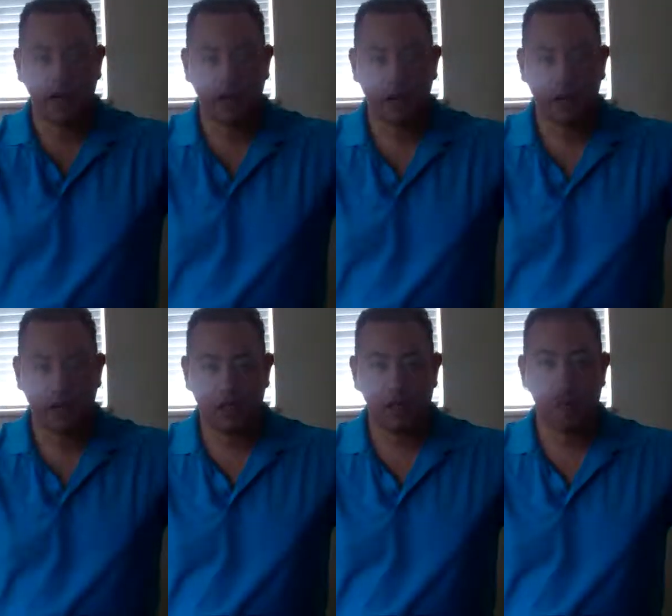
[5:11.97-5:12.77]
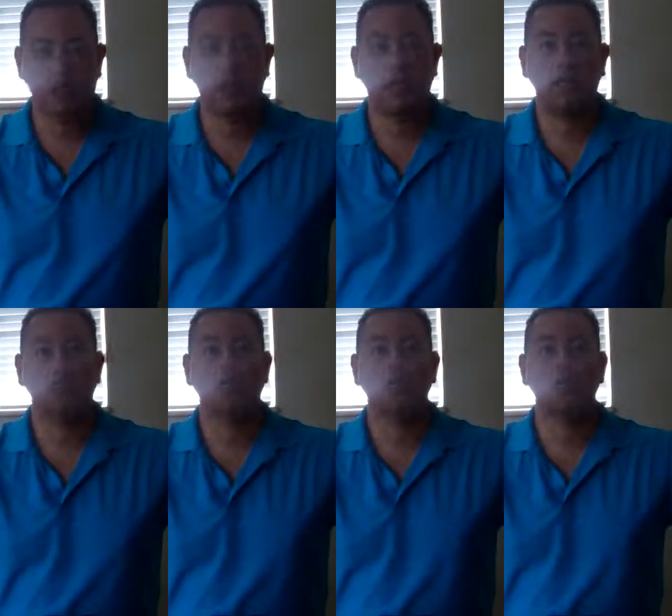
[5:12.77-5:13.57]
of activities that
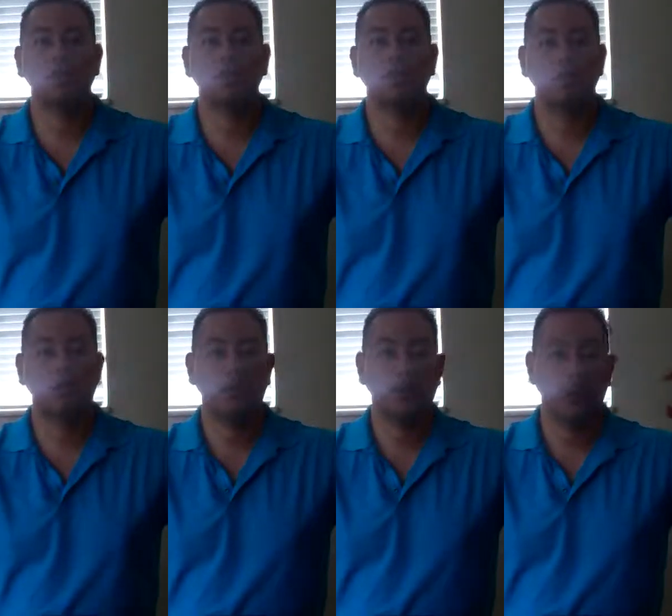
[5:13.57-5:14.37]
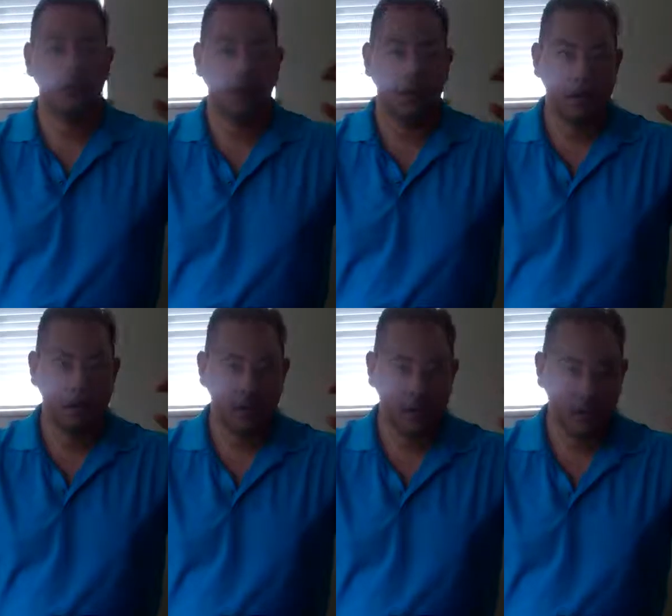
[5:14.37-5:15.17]
you can do
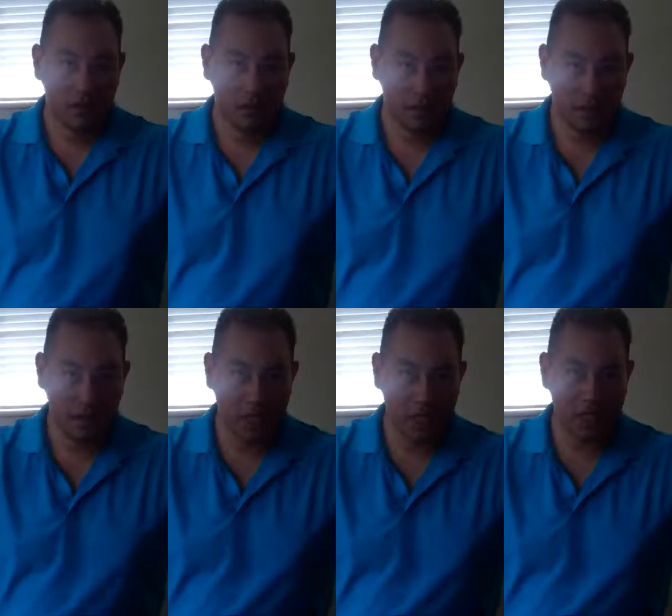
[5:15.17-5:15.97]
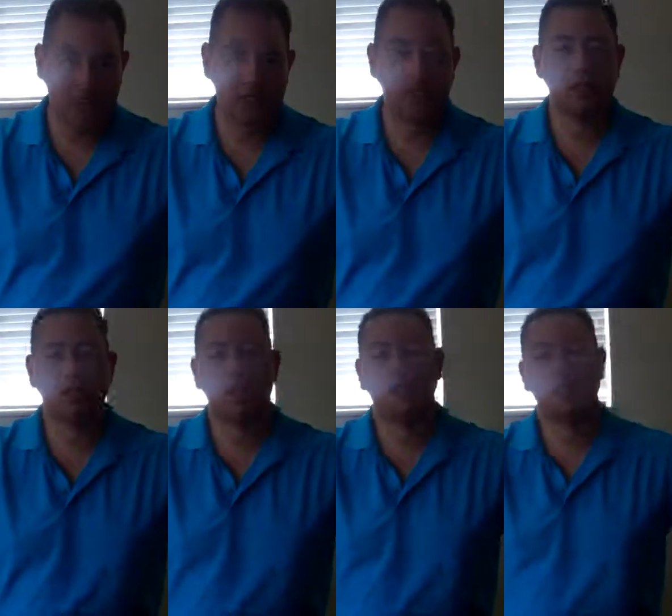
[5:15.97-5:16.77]
in the
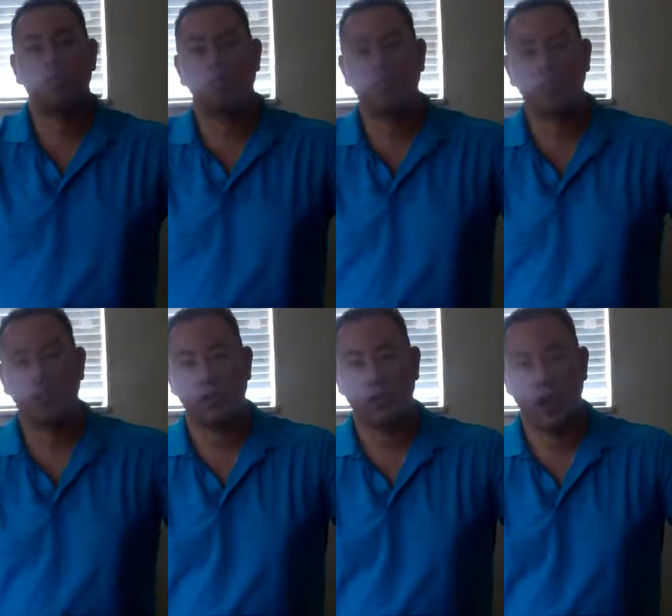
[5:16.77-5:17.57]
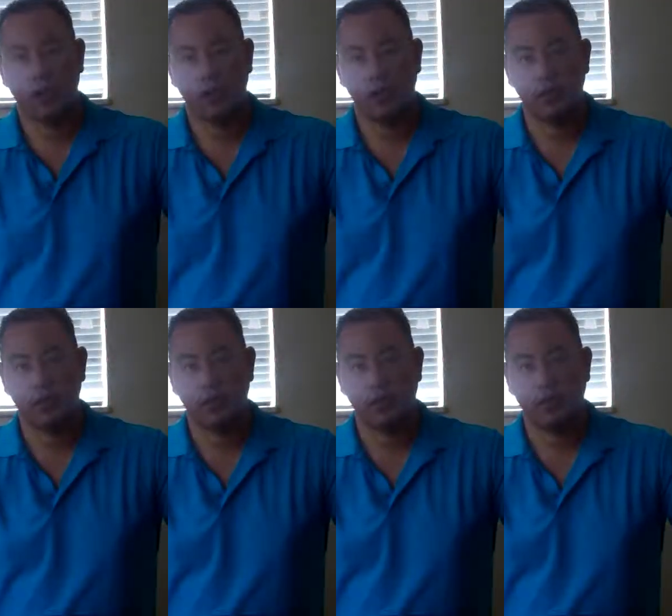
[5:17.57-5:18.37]
beaches as opposed to the
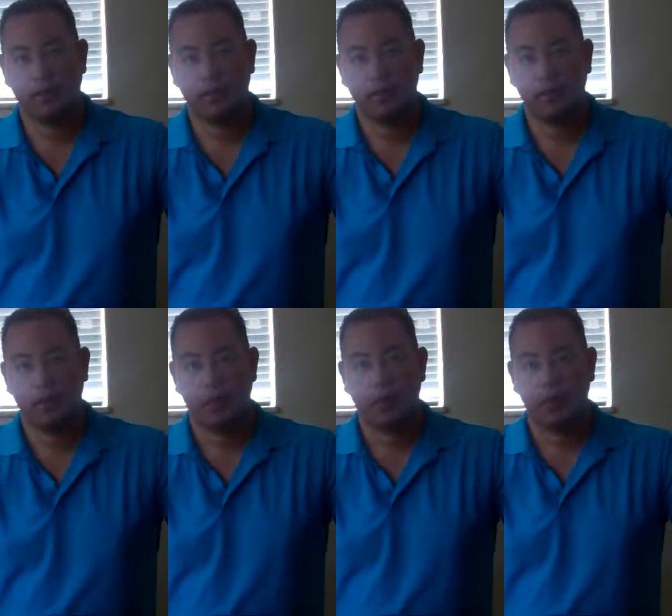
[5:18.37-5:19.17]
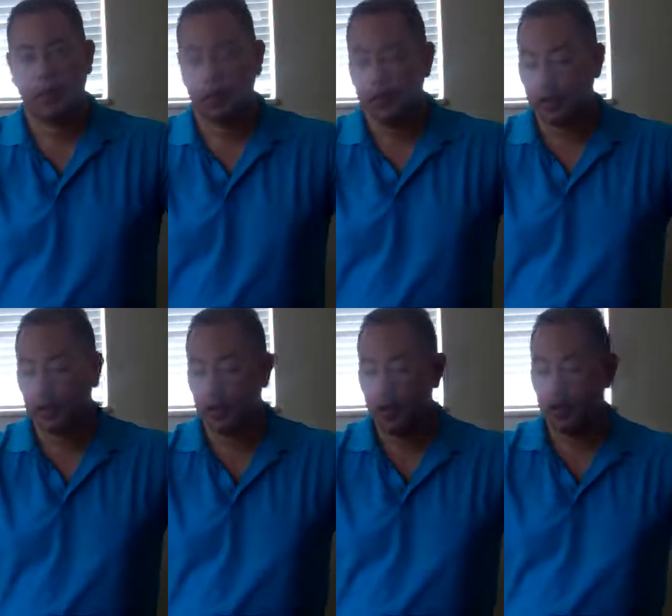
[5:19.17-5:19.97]
mountains. And the
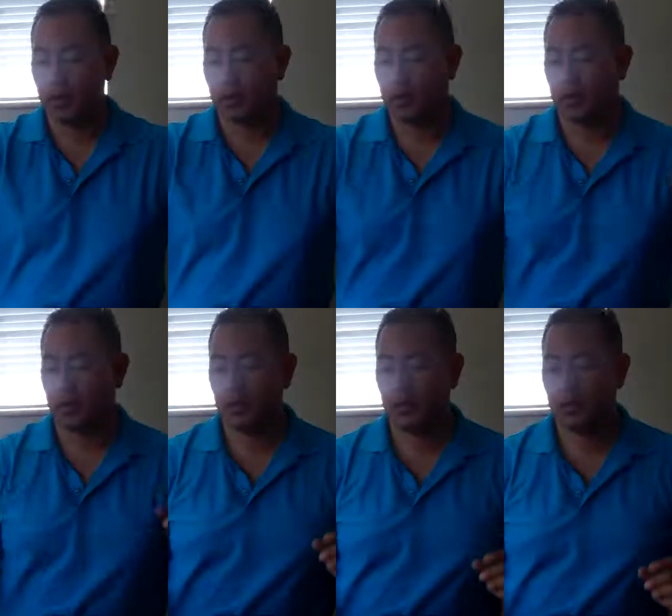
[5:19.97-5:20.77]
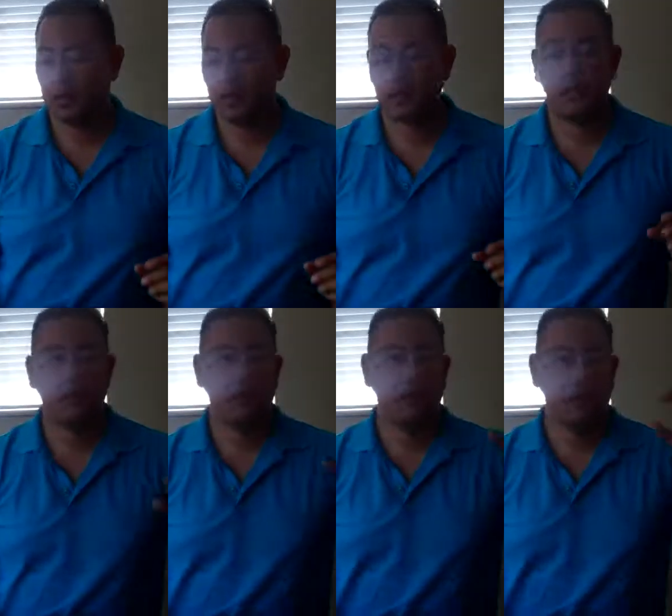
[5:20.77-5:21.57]
third is
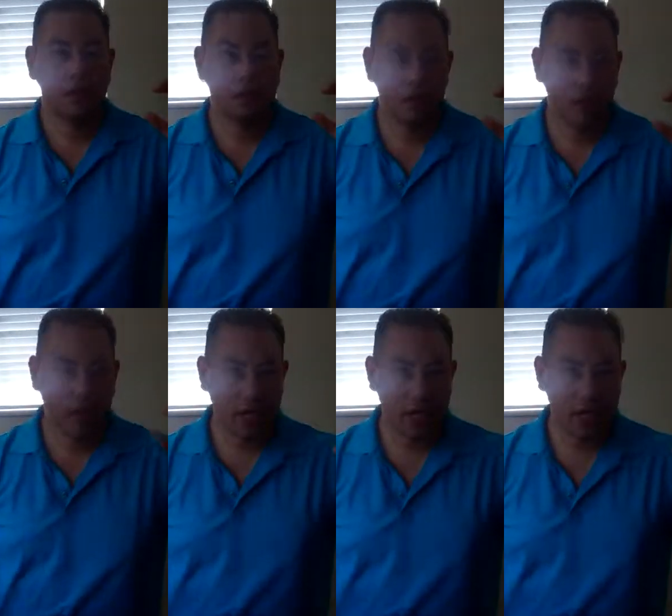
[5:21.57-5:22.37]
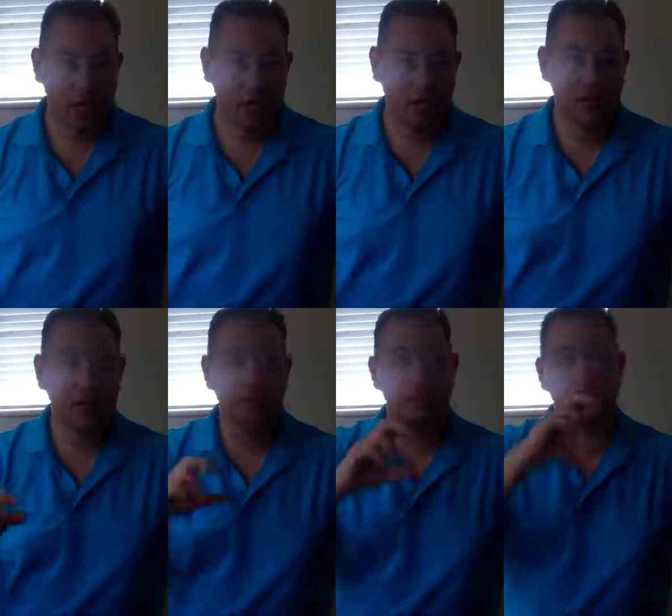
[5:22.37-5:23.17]
location,
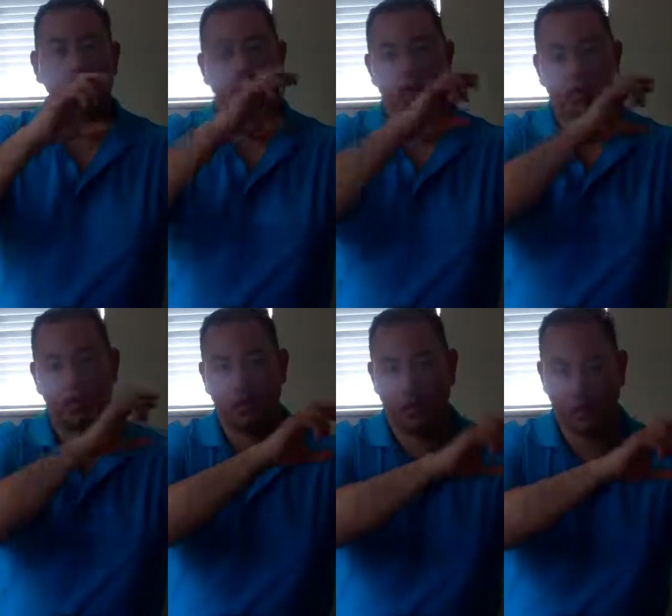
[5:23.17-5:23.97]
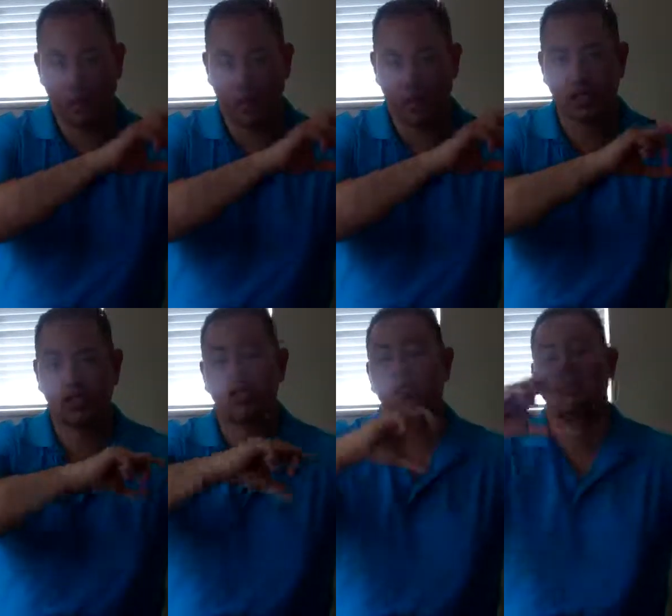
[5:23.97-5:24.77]

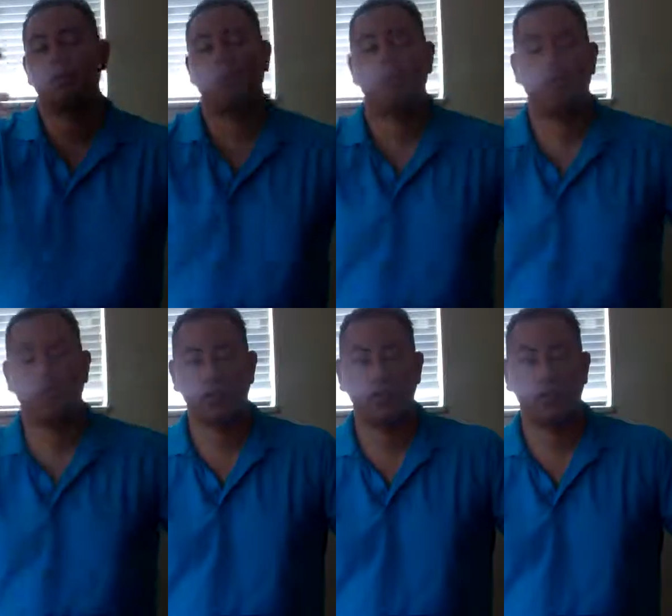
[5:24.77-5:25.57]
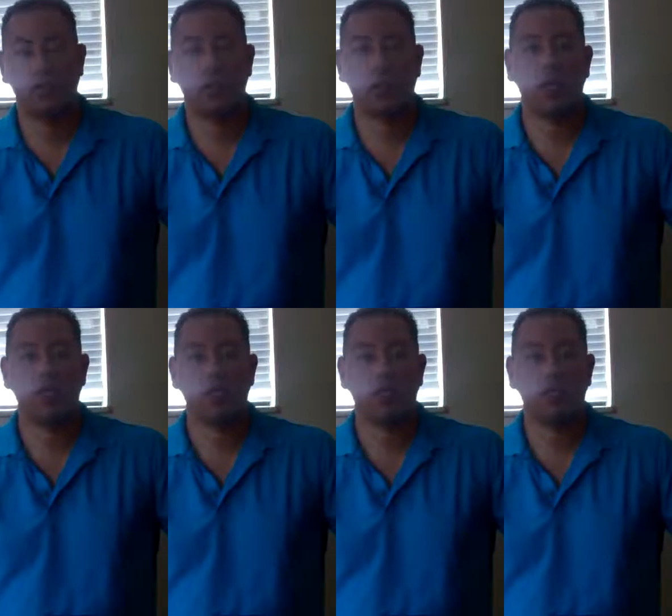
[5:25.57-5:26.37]
beaches versus
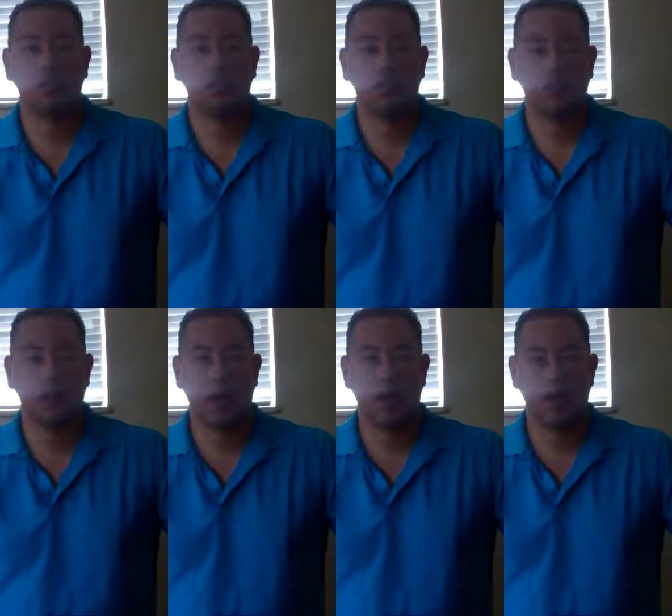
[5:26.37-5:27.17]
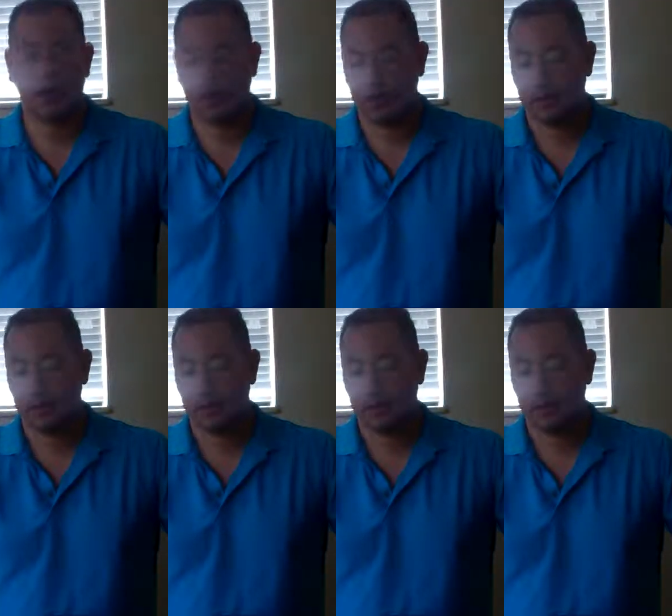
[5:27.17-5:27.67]
location in the mountains.